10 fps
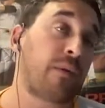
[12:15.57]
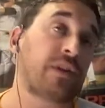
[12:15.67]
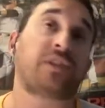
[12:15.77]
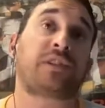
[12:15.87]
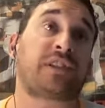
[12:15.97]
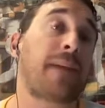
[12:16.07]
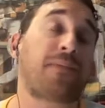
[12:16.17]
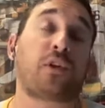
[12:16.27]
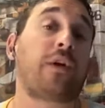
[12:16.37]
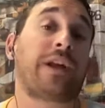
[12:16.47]
was
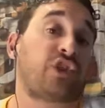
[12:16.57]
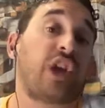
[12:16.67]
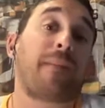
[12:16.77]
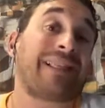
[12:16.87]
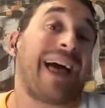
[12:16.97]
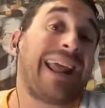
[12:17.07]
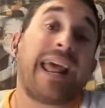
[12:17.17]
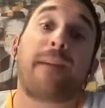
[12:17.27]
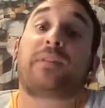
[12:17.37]
skeptical against Shane McClanahan,